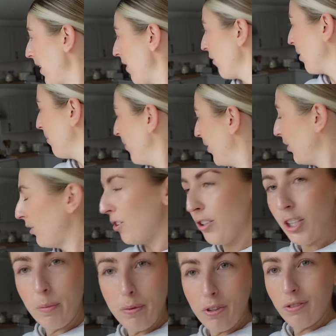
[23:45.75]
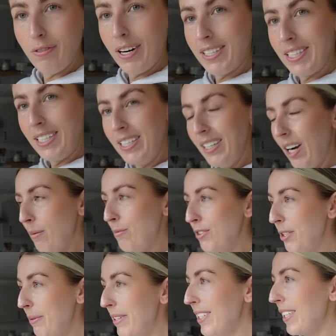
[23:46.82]
I've got my cookbook ready. I'm
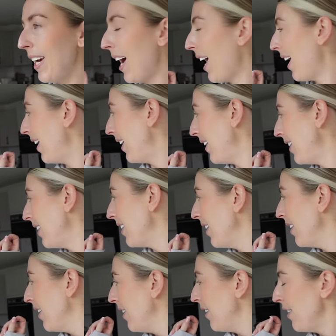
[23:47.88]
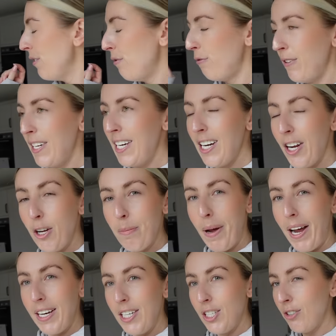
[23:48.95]
doing a phyllo
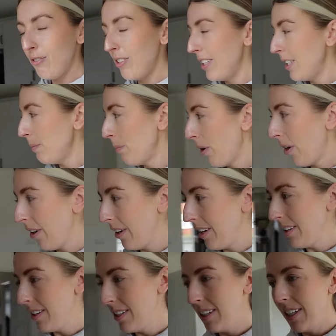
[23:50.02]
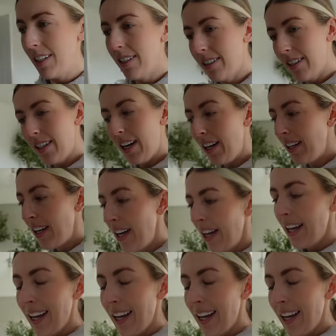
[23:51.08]
pastry pie, I think it is today.